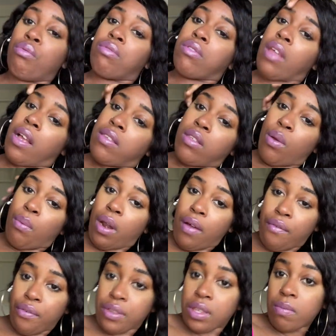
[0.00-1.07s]
sexy or whatever
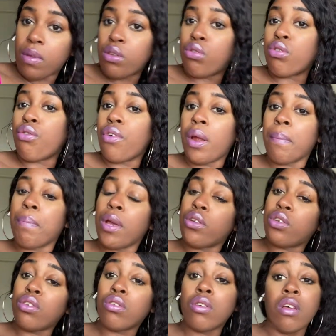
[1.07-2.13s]
for some Instagram
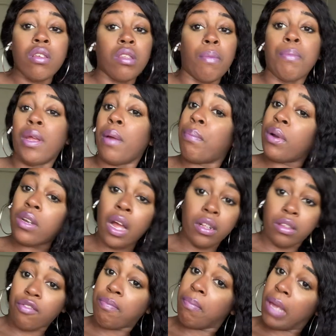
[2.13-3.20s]
pictures because I'm being
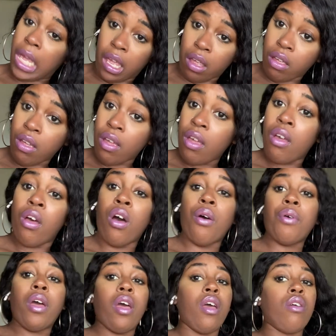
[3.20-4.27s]
productive me.
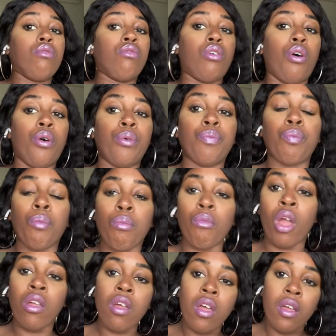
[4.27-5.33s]
Okay, so...
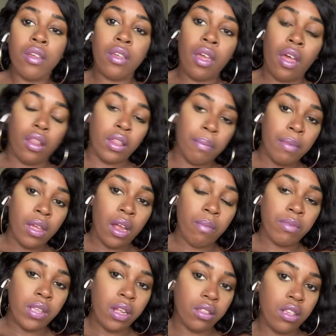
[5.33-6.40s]
yeah, let me um
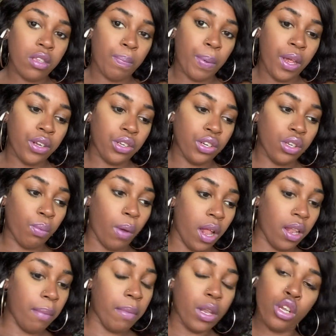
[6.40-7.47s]
take these pictures while
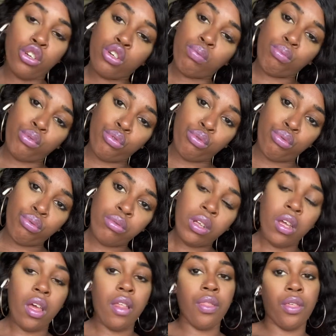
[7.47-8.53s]
I'm in the schmood,
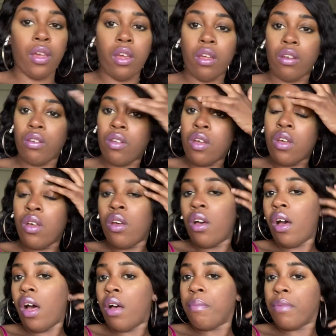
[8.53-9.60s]
and then
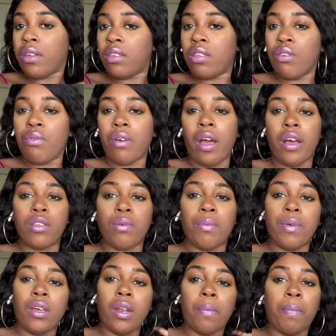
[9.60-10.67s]
I'm gonna see you guys when we
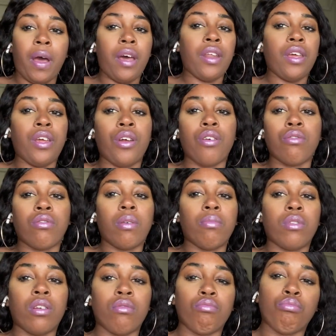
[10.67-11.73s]
get up out of here or
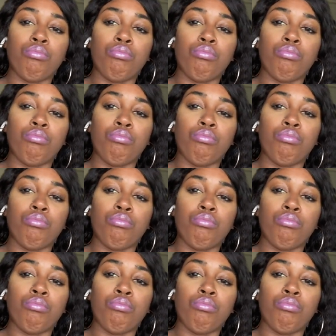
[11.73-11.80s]
something.